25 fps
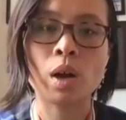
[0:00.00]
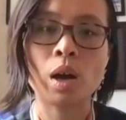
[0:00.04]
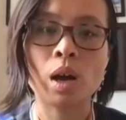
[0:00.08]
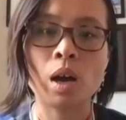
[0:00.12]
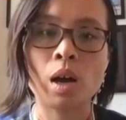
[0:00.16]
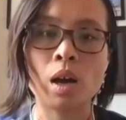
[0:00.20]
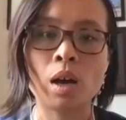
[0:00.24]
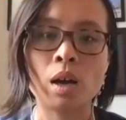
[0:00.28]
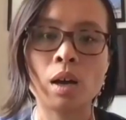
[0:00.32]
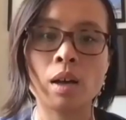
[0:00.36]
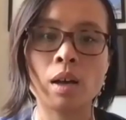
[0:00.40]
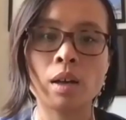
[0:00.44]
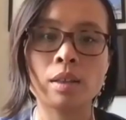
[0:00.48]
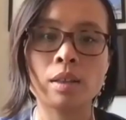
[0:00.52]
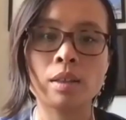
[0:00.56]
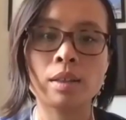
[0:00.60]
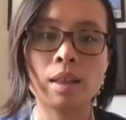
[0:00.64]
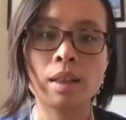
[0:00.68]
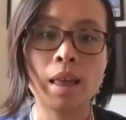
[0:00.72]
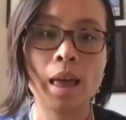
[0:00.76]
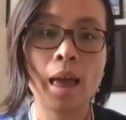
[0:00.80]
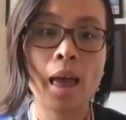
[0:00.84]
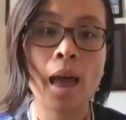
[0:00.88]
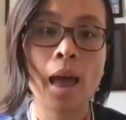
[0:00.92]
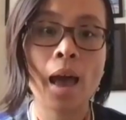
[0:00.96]

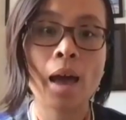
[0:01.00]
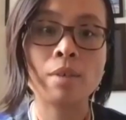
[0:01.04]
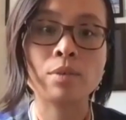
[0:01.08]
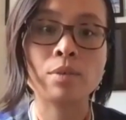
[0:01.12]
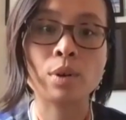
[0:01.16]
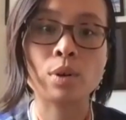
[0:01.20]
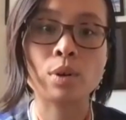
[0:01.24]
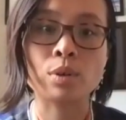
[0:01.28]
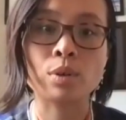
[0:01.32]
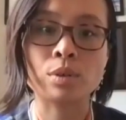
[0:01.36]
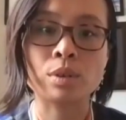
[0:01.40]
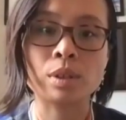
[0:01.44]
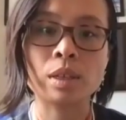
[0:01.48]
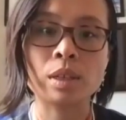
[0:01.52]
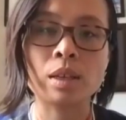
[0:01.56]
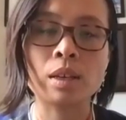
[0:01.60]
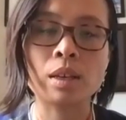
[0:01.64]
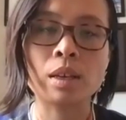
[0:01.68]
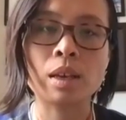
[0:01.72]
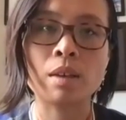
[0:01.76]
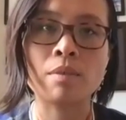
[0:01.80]
have early